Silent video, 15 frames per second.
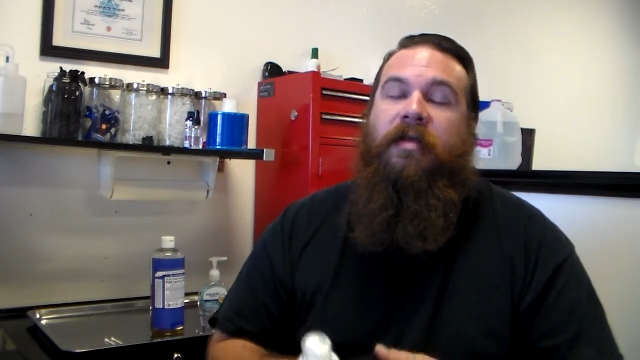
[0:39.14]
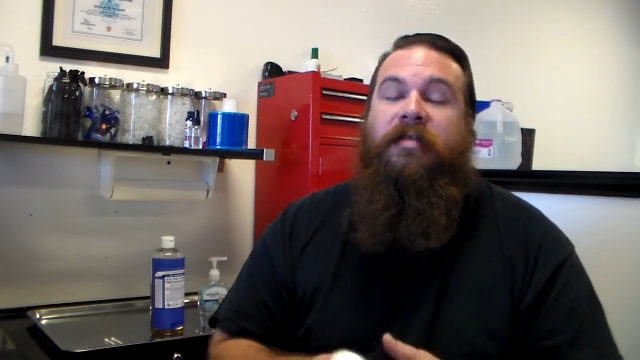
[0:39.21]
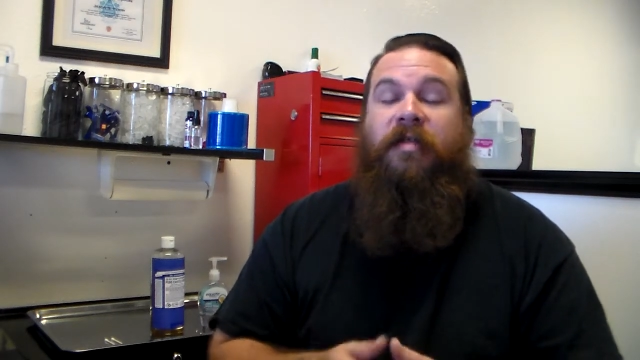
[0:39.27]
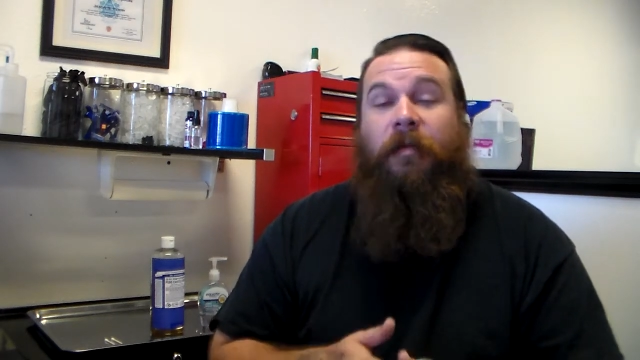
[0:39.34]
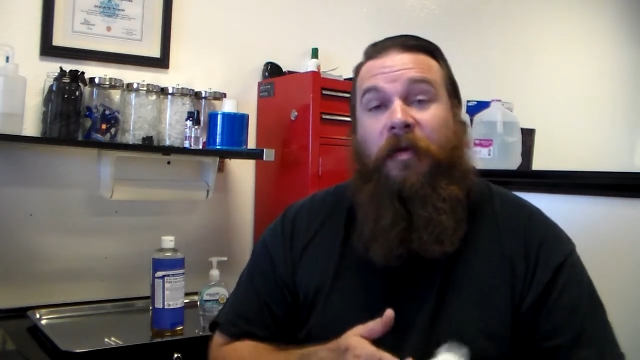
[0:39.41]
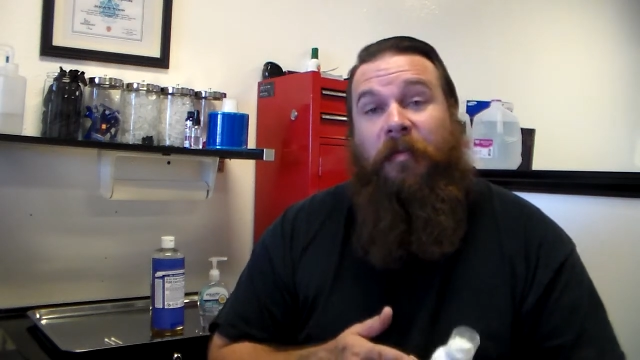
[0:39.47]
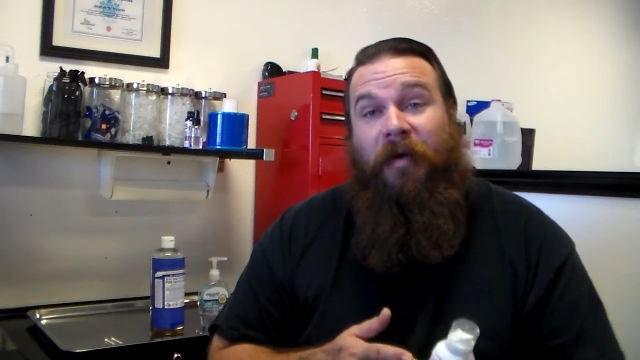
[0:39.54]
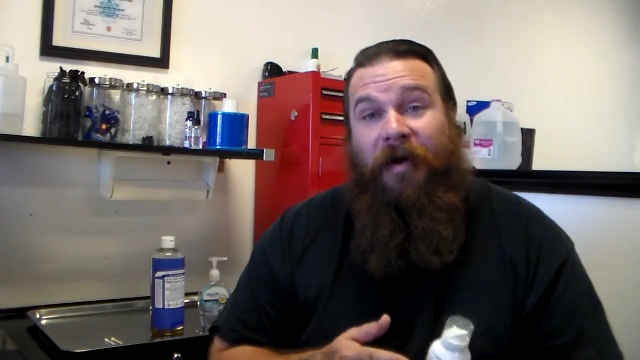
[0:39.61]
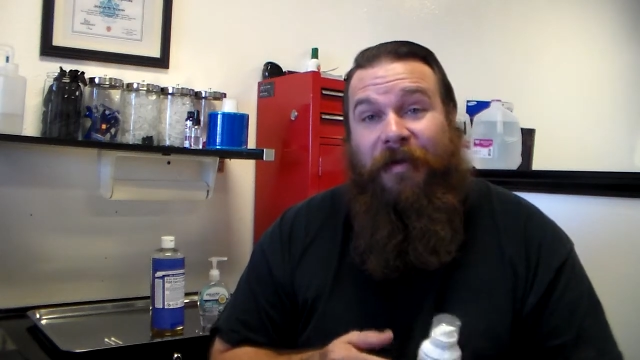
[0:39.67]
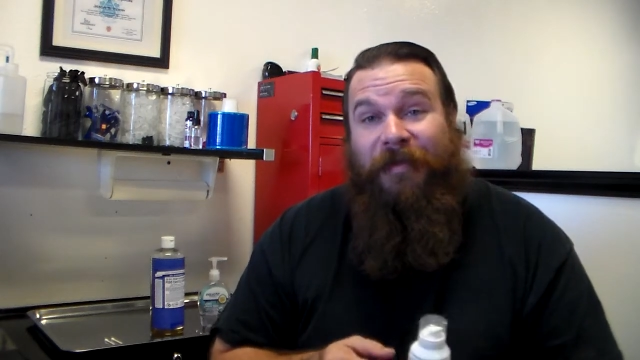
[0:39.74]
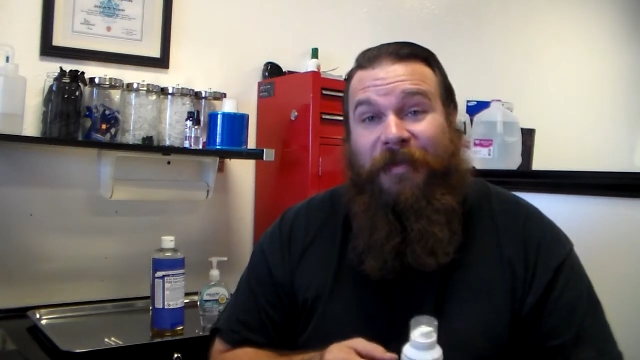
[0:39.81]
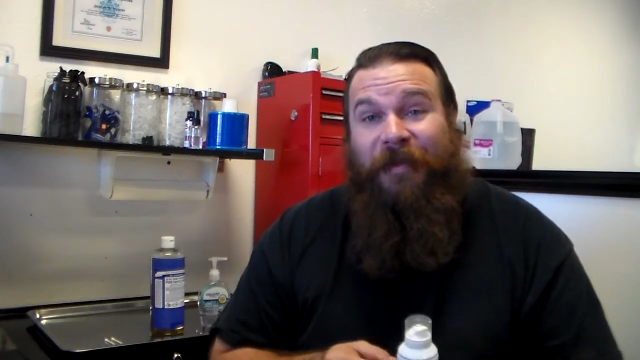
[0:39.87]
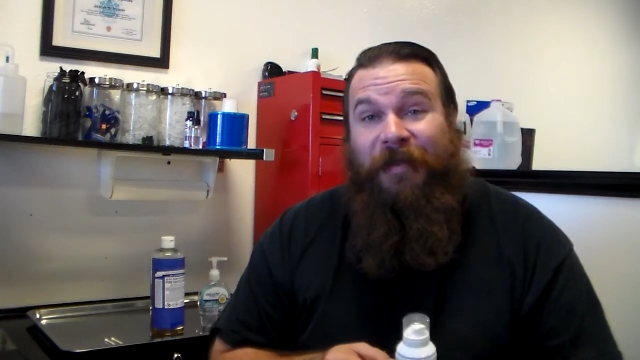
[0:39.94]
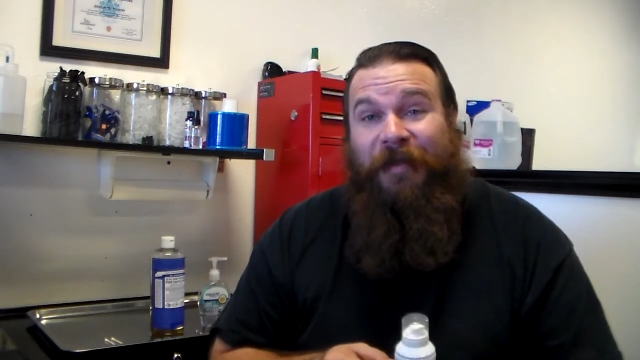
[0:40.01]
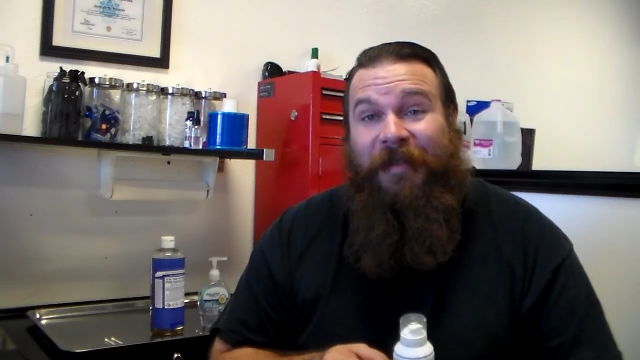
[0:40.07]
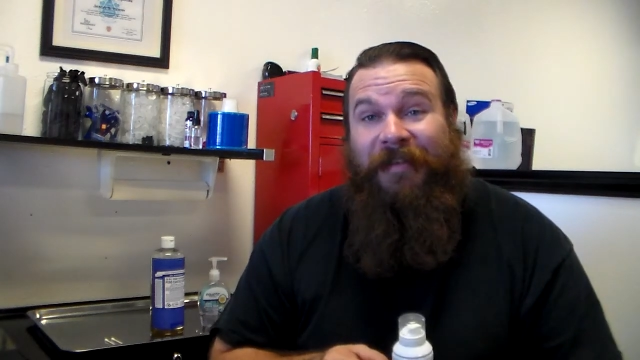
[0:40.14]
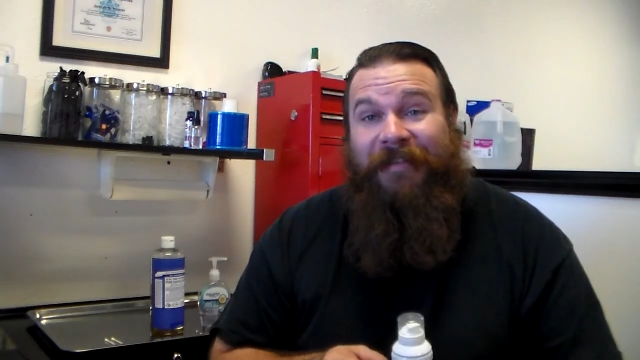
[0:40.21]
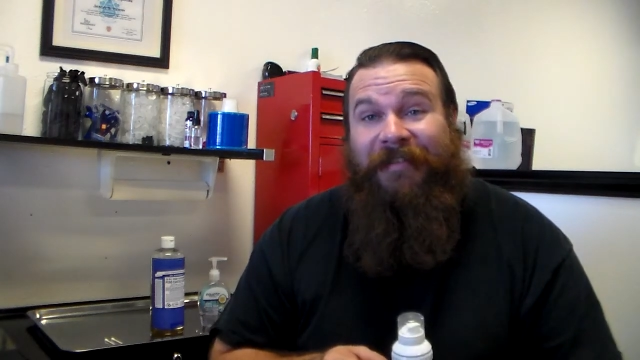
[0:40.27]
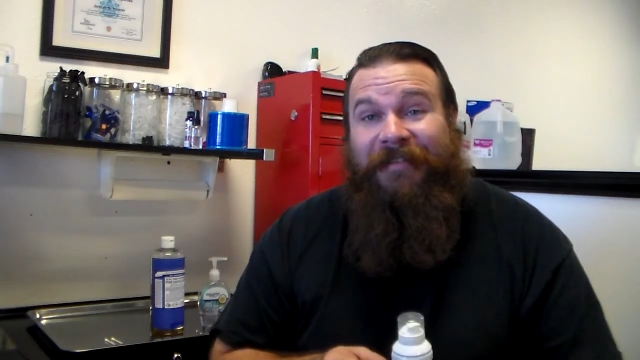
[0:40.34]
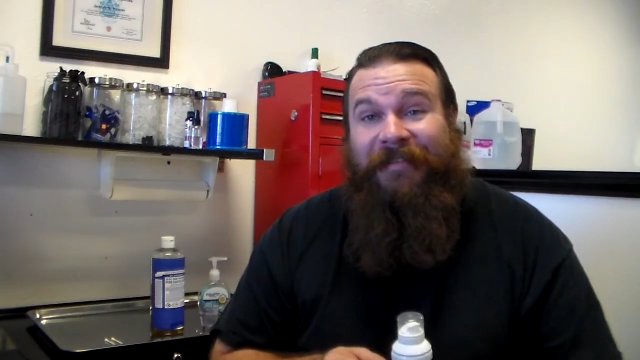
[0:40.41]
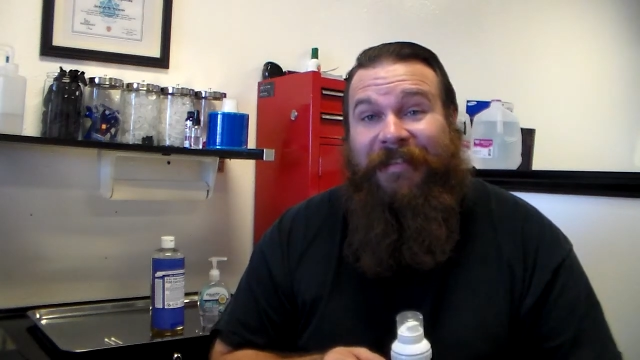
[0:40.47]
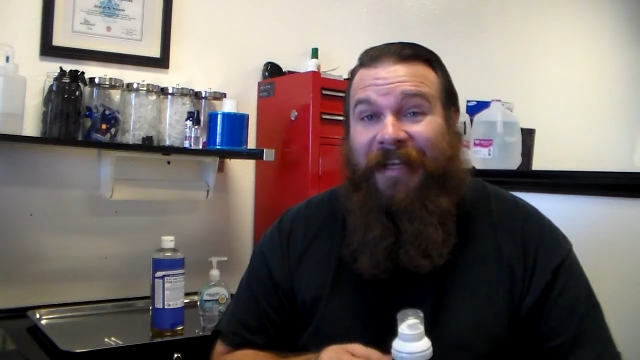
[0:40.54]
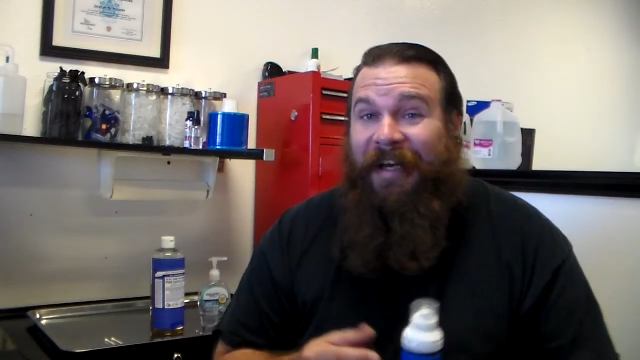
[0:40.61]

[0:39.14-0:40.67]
Some of their products are good. They're